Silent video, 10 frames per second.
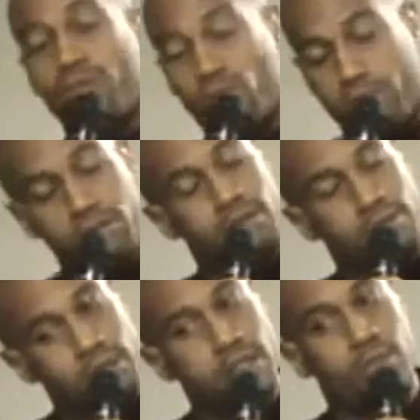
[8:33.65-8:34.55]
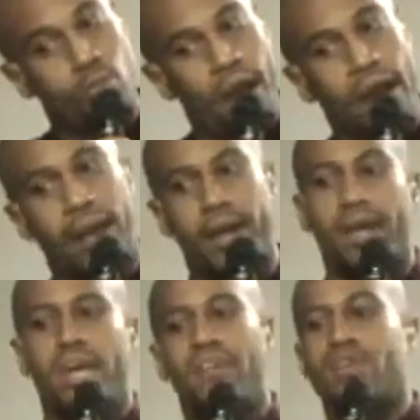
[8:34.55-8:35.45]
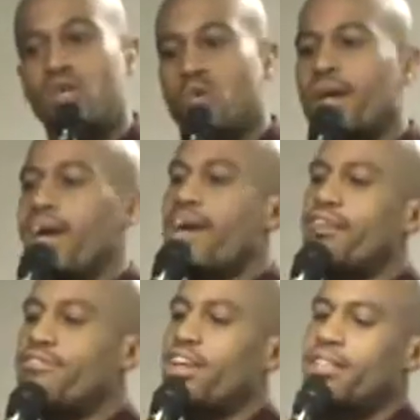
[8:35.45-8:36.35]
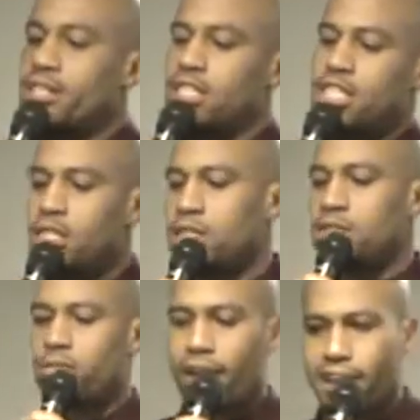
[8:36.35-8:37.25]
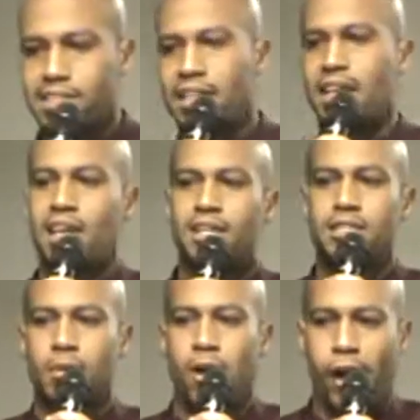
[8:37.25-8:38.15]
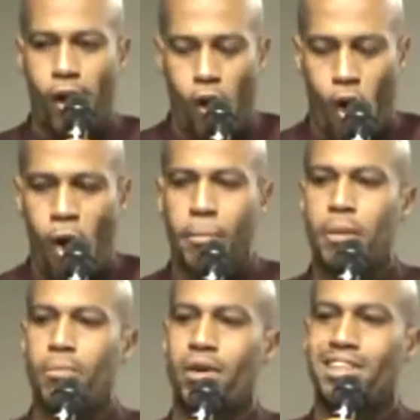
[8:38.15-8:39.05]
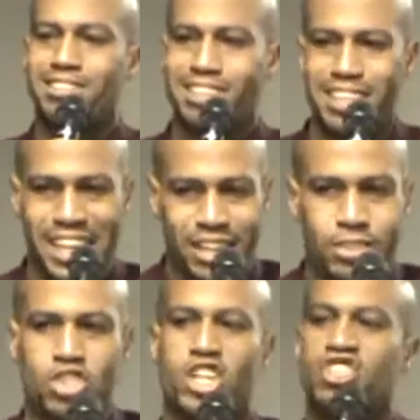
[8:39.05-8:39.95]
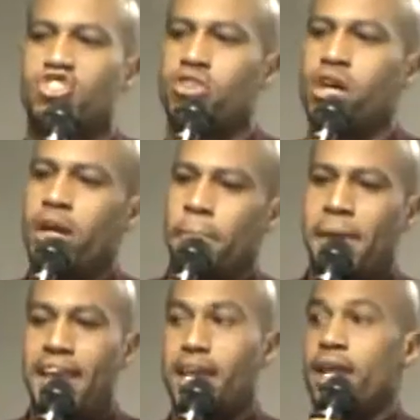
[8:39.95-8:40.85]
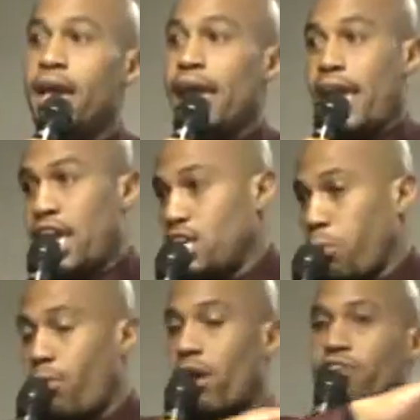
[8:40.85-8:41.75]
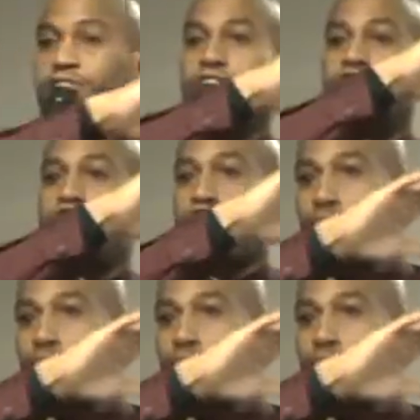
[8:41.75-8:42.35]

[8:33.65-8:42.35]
is, this is the reason why. If you do not have faith in Jesus Christ, he is the omnipresent intercessor, meaning he's praying for us